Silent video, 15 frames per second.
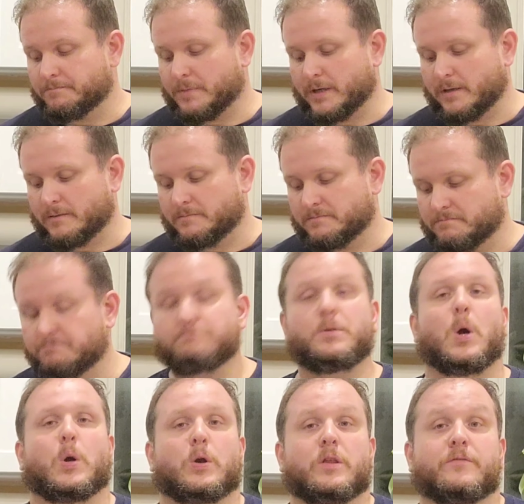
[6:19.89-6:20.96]
But
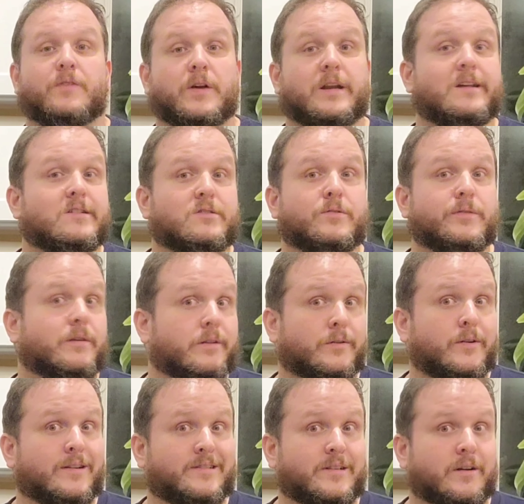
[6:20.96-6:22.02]
part of the fun is doing all
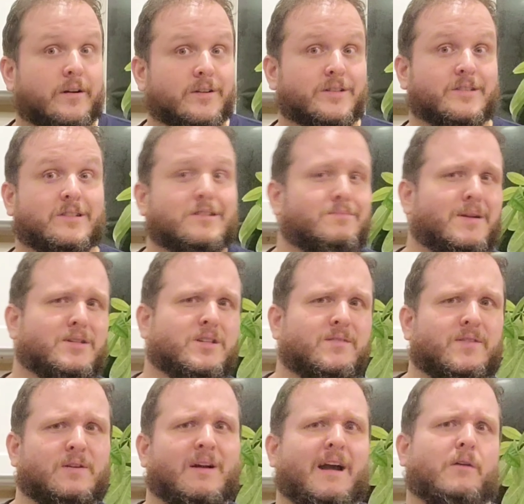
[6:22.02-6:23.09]
the crazy garnishes,
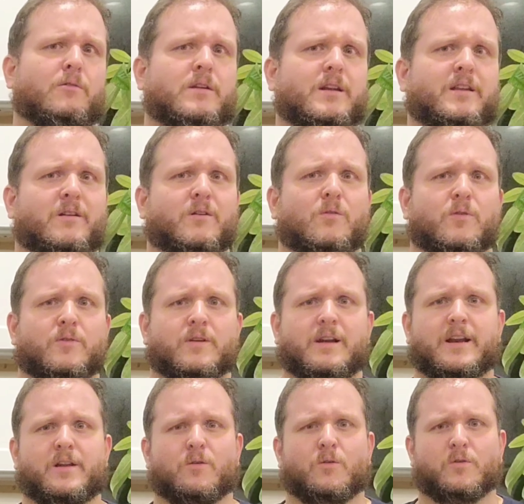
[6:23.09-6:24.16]
especially if you're out and
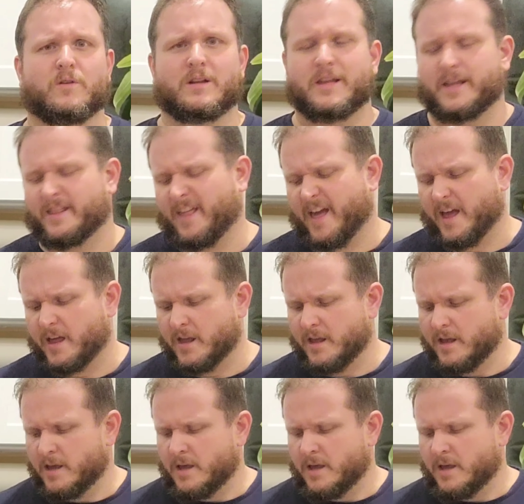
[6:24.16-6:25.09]
you're ordering it like that.